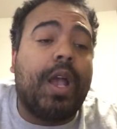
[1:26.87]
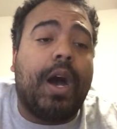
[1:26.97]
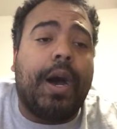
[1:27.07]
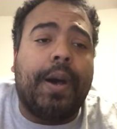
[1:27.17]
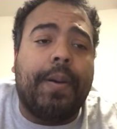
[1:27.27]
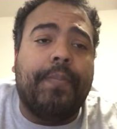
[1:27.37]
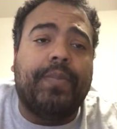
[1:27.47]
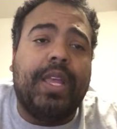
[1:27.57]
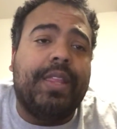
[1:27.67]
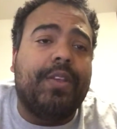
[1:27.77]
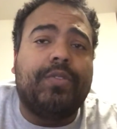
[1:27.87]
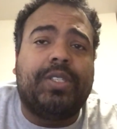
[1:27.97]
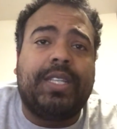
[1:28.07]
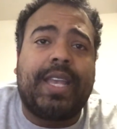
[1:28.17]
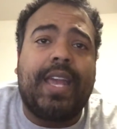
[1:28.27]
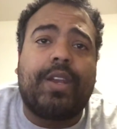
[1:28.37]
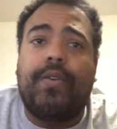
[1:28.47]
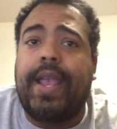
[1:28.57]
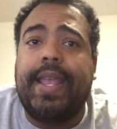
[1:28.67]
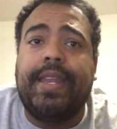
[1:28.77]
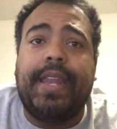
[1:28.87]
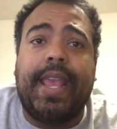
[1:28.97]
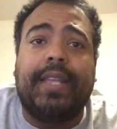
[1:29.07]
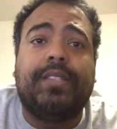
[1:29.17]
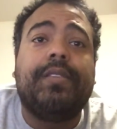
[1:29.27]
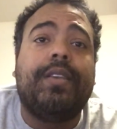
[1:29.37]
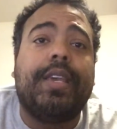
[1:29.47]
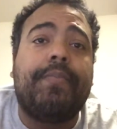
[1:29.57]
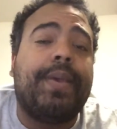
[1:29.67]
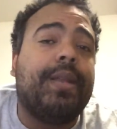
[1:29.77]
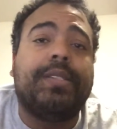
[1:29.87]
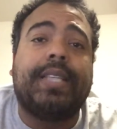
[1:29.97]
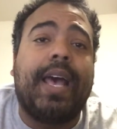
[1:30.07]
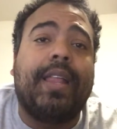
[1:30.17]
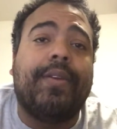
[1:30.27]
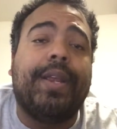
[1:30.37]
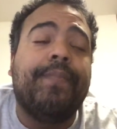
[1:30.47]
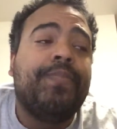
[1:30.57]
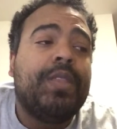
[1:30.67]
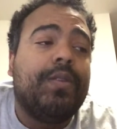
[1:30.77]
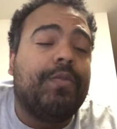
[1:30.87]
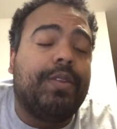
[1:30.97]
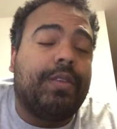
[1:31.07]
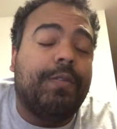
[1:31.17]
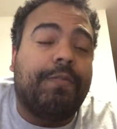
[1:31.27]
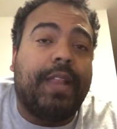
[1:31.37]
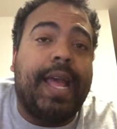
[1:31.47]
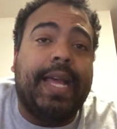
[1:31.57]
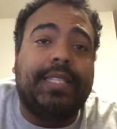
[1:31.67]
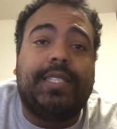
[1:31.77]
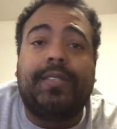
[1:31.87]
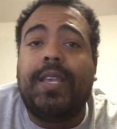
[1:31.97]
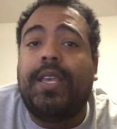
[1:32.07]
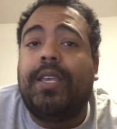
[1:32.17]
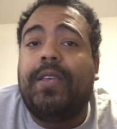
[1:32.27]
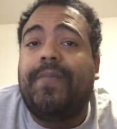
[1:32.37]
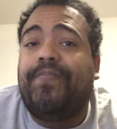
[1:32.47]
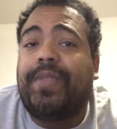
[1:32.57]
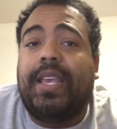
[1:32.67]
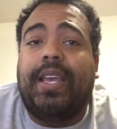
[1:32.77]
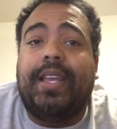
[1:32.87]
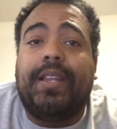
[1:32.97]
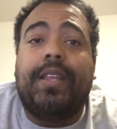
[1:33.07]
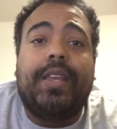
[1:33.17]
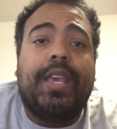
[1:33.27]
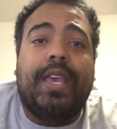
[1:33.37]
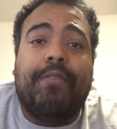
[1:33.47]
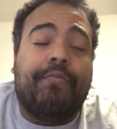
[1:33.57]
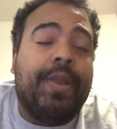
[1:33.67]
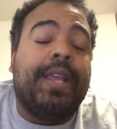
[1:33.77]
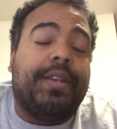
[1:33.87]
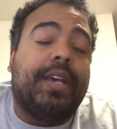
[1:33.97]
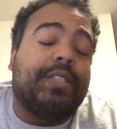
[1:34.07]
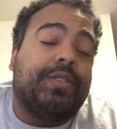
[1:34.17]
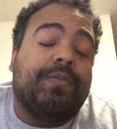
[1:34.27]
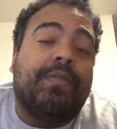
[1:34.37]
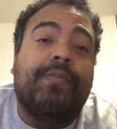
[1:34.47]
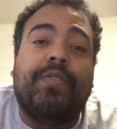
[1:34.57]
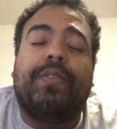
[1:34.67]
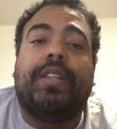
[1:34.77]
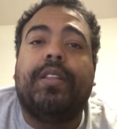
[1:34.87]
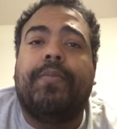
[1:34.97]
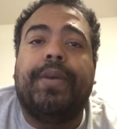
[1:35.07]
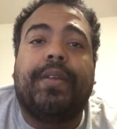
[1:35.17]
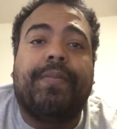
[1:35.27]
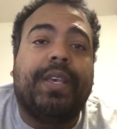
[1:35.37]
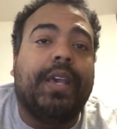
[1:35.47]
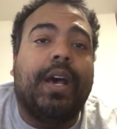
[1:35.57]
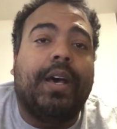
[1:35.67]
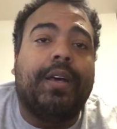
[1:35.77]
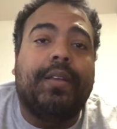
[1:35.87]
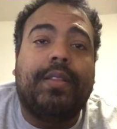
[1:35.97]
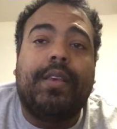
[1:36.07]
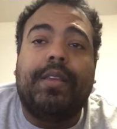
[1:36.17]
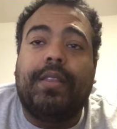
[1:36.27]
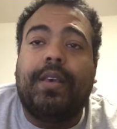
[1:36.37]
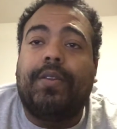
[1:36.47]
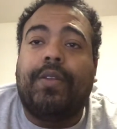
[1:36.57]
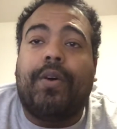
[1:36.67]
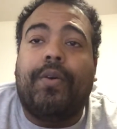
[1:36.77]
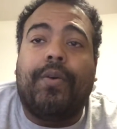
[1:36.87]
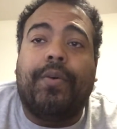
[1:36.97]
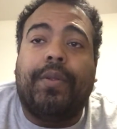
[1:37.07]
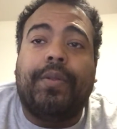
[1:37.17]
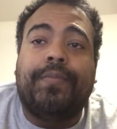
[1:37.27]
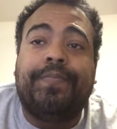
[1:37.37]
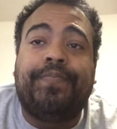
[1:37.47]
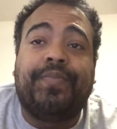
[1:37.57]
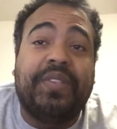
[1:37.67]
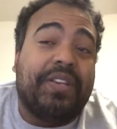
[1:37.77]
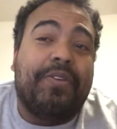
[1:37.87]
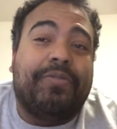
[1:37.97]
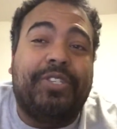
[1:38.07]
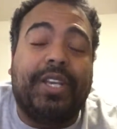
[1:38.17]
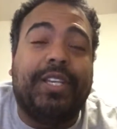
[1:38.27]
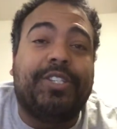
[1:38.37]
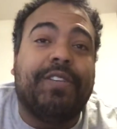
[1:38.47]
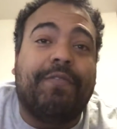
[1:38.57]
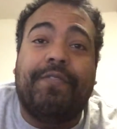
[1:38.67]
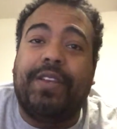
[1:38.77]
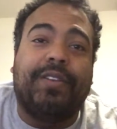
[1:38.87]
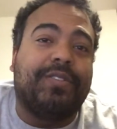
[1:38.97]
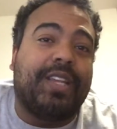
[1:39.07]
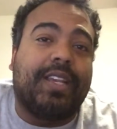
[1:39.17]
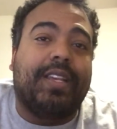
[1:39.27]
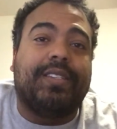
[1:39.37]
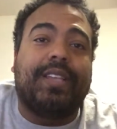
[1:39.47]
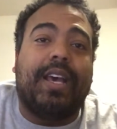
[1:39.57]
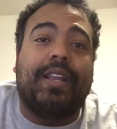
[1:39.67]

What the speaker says: And those kind of go hand in hand. So you get paid a salary with your flats, and it does remove a little bit of the whole negotiation fears, I guess,